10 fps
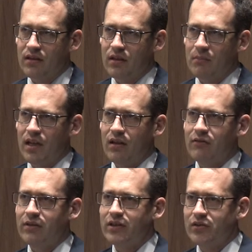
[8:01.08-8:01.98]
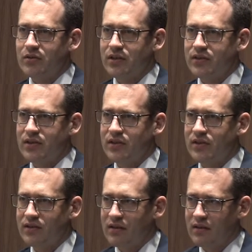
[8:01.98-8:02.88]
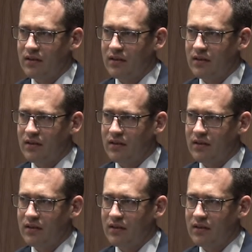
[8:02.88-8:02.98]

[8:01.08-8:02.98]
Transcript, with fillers: the amount of resources